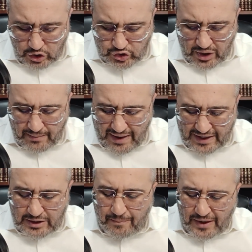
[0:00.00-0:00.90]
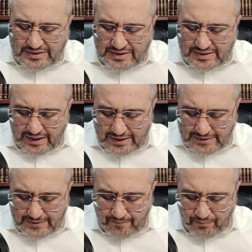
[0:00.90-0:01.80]
Shenema, like the pasuk
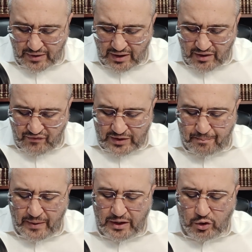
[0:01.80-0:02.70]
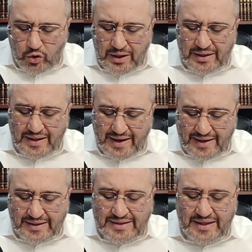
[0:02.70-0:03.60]
says, Vitpalalu
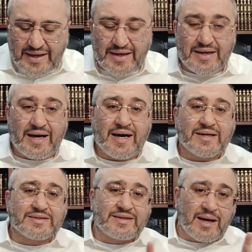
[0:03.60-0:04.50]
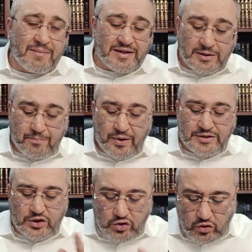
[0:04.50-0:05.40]
elecha derech artzam, and they
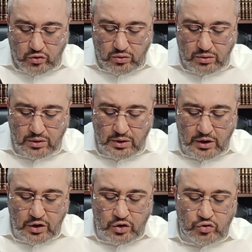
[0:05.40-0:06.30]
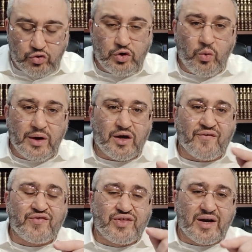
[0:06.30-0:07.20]
pray to you through the way
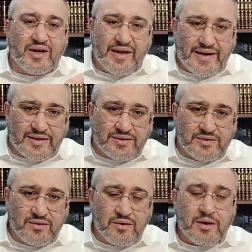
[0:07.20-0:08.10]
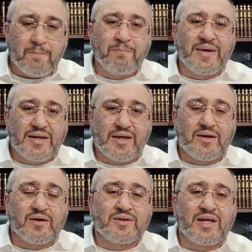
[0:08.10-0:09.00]
of their land,
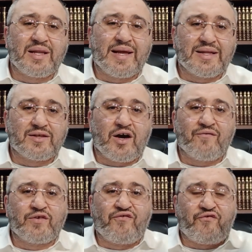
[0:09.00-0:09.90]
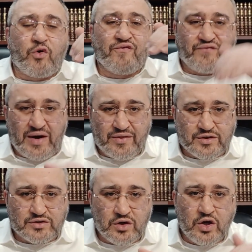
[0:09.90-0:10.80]
meaning the land of the
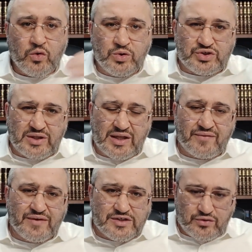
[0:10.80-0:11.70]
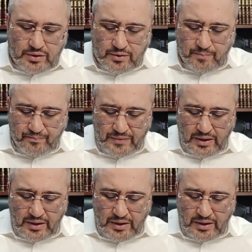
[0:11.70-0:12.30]
forefathers, which is the land of Israel.